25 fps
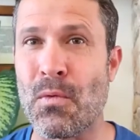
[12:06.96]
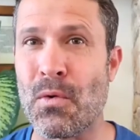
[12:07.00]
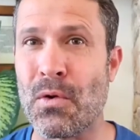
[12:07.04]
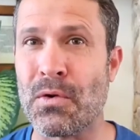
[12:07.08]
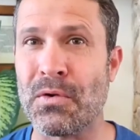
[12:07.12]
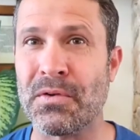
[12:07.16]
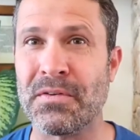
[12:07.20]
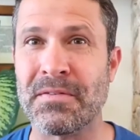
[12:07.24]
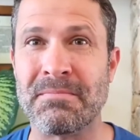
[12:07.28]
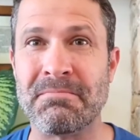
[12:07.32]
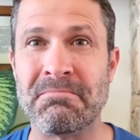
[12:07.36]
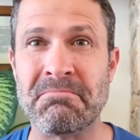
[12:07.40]
the
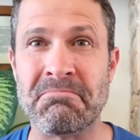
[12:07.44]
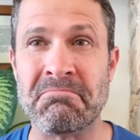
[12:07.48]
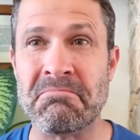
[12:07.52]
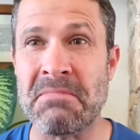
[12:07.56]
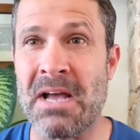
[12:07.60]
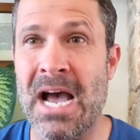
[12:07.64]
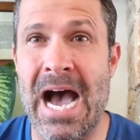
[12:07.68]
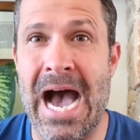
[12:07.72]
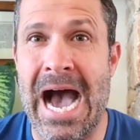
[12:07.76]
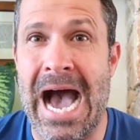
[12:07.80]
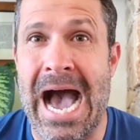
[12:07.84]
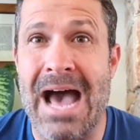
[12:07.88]
world.
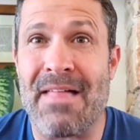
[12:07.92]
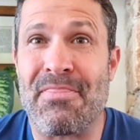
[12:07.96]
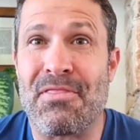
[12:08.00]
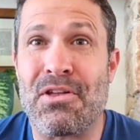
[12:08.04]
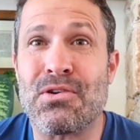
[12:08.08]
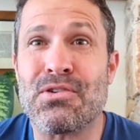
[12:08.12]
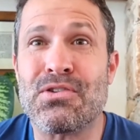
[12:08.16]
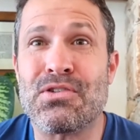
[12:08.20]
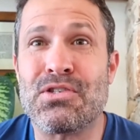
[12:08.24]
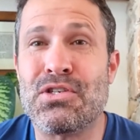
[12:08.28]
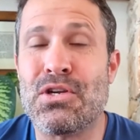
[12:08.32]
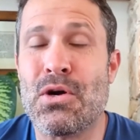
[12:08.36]

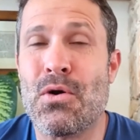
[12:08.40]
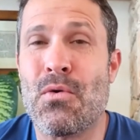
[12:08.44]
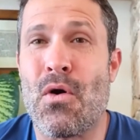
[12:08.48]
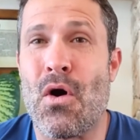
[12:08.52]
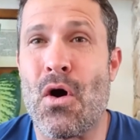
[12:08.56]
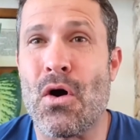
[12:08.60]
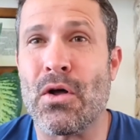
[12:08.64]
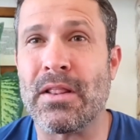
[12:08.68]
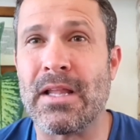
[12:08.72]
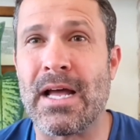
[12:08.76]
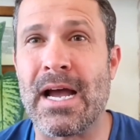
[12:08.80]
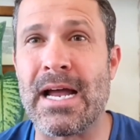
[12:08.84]
There's no
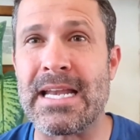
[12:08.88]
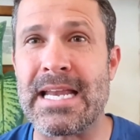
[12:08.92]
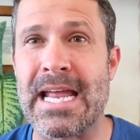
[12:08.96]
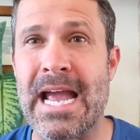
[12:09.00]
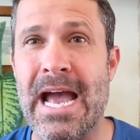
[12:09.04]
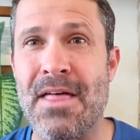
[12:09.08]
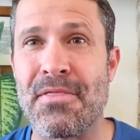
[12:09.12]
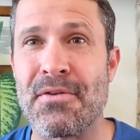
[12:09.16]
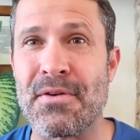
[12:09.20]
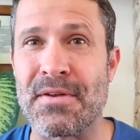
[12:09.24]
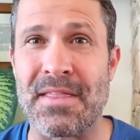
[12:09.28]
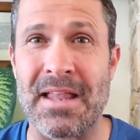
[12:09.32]
online
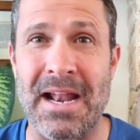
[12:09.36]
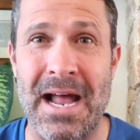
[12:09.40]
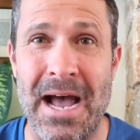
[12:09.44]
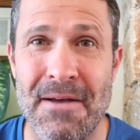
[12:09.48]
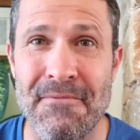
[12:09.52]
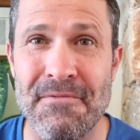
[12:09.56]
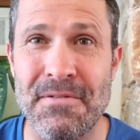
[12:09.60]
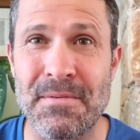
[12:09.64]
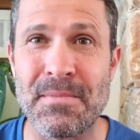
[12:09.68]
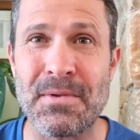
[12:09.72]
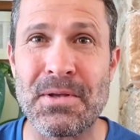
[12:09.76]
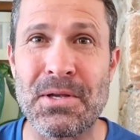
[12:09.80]
gathering that
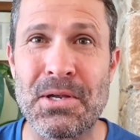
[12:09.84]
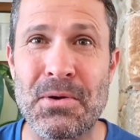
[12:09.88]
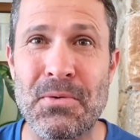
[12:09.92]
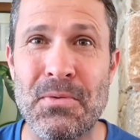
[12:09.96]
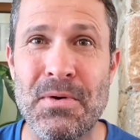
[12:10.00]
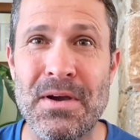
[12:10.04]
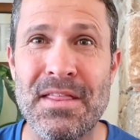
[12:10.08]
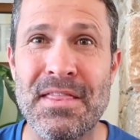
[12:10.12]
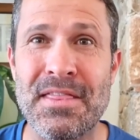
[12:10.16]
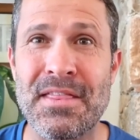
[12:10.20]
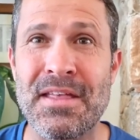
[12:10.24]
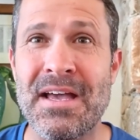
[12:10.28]
I'm familiar
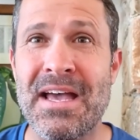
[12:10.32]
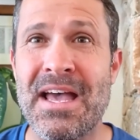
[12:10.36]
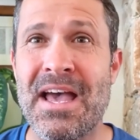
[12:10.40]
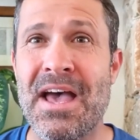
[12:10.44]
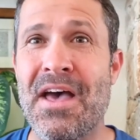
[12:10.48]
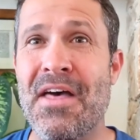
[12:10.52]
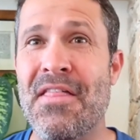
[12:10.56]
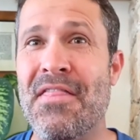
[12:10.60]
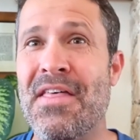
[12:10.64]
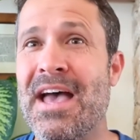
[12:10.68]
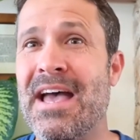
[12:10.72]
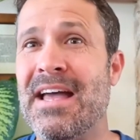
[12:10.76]
with
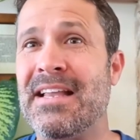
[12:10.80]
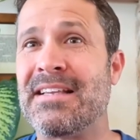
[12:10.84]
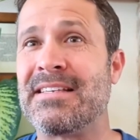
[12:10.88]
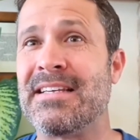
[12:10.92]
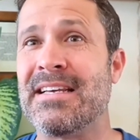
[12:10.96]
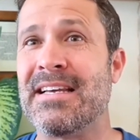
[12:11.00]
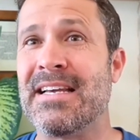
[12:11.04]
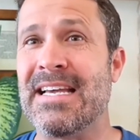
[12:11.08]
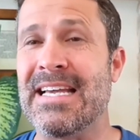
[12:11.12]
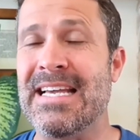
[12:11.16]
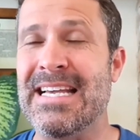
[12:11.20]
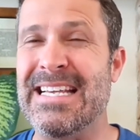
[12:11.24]

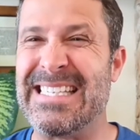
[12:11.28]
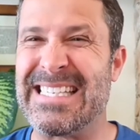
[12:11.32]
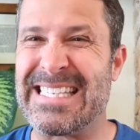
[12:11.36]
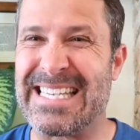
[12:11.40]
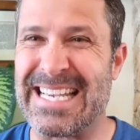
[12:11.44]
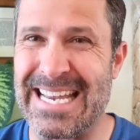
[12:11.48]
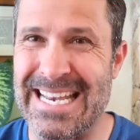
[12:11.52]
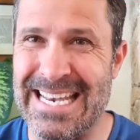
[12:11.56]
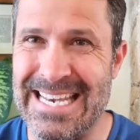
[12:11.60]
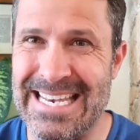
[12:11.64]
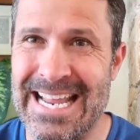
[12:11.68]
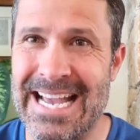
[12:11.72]
that is
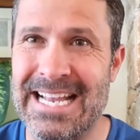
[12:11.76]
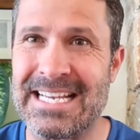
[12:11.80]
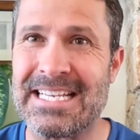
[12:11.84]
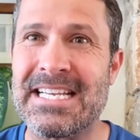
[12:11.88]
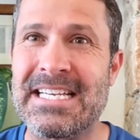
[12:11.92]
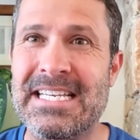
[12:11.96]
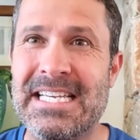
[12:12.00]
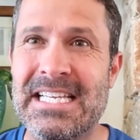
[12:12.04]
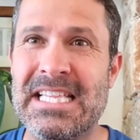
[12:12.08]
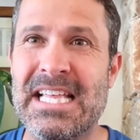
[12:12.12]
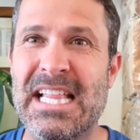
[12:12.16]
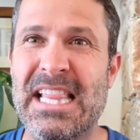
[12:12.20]

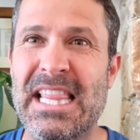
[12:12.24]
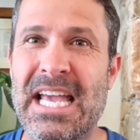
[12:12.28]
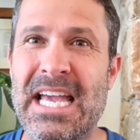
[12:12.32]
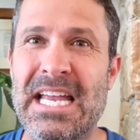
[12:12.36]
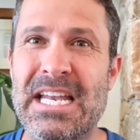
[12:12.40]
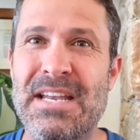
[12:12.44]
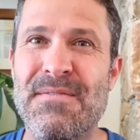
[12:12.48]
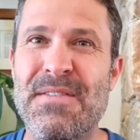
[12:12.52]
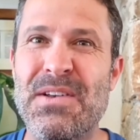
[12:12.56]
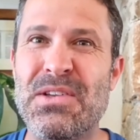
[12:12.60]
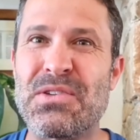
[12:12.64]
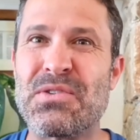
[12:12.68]
connected to the
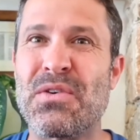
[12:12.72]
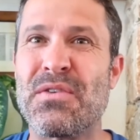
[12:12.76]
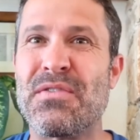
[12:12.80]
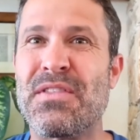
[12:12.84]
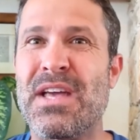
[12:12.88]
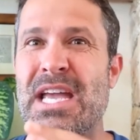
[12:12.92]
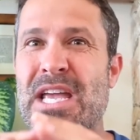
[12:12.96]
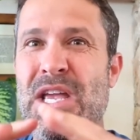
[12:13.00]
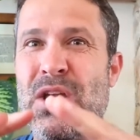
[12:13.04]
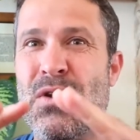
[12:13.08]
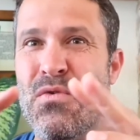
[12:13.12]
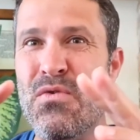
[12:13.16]
Land of Israel
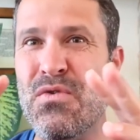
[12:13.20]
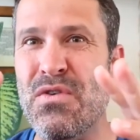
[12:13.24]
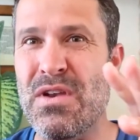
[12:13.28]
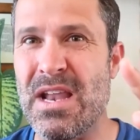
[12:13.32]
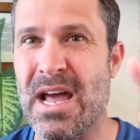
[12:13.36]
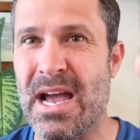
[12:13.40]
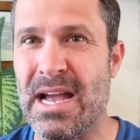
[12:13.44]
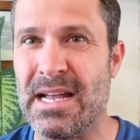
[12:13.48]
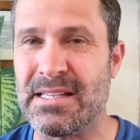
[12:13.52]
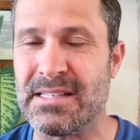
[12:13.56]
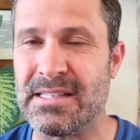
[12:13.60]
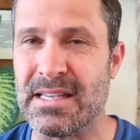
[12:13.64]
that
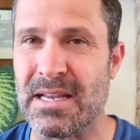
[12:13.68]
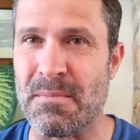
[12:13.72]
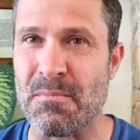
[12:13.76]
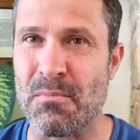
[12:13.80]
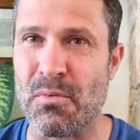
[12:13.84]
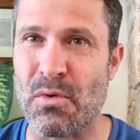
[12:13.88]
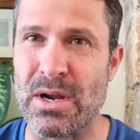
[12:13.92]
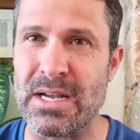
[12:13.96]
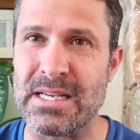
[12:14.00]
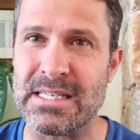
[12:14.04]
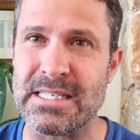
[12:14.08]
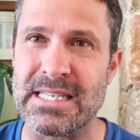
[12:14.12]
unites
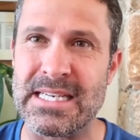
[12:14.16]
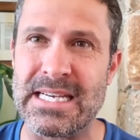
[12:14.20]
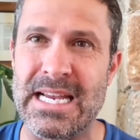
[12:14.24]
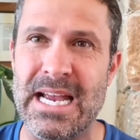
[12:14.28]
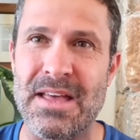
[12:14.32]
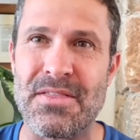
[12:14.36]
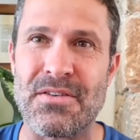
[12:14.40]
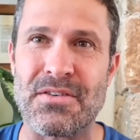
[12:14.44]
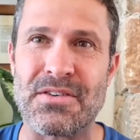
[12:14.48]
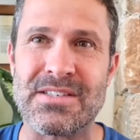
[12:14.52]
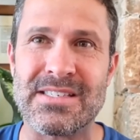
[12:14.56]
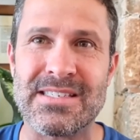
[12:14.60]
and brings
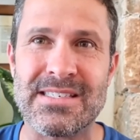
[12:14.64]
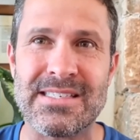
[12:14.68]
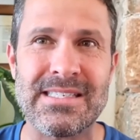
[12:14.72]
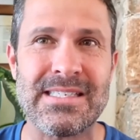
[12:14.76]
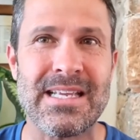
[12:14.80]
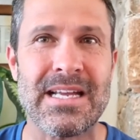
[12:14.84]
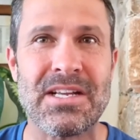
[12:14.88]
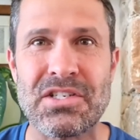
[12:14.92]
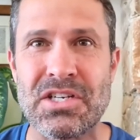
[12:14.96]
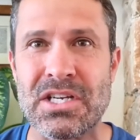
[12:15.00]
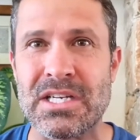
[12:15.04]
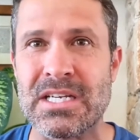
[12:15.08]
together
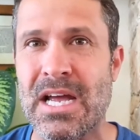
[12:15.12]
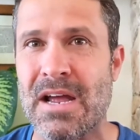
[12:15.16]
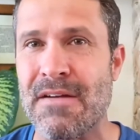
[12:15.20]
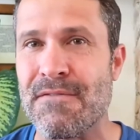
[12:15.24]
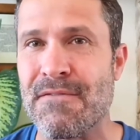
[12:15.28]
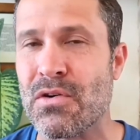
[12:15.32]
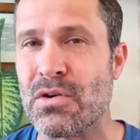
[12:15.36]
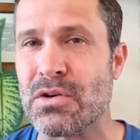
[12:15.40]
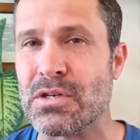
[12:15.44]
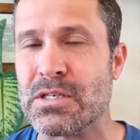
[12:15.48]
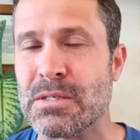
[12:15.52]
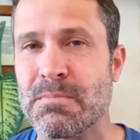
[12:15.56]
such a
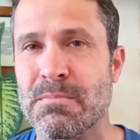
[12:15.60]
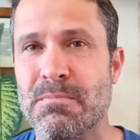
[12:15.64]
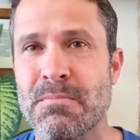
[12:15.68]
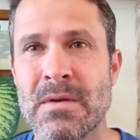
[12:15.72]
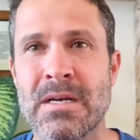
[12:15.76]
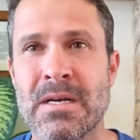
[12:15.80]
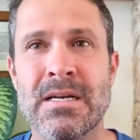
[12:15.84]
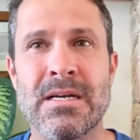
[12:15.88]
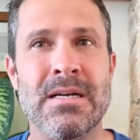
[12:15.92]
diverse